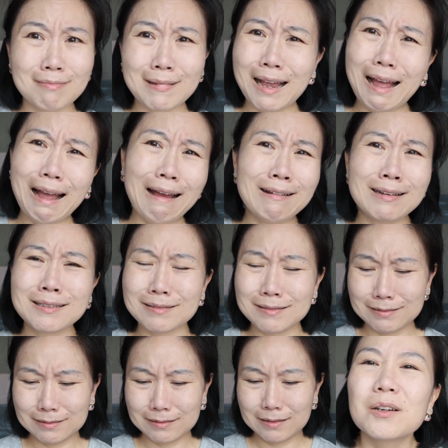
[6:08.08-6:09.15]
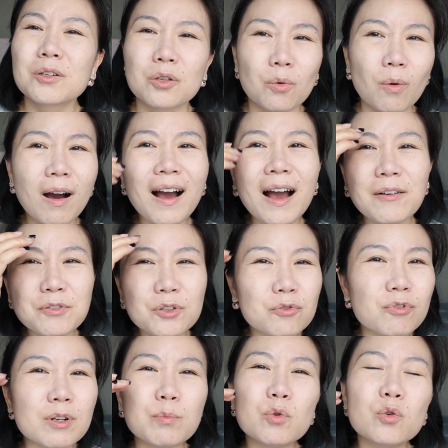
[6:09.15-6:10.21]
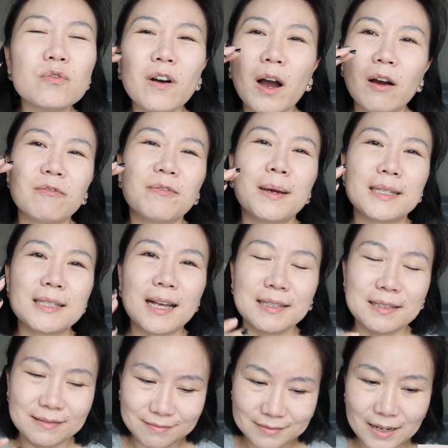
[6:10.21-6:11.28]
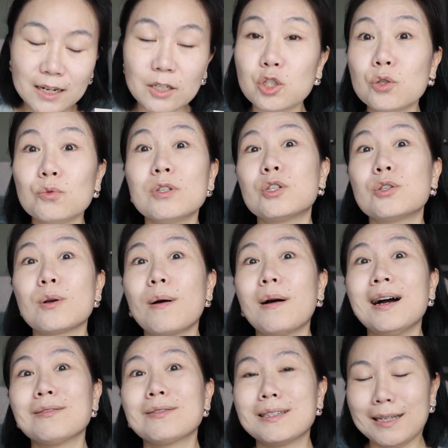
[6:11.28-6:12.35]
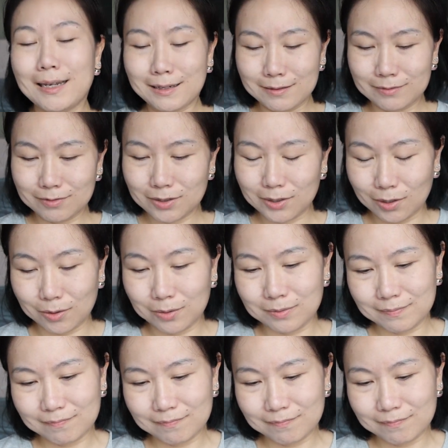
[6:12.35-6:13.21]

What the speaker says: you know what, I have to remove half face as I do need to go out today. So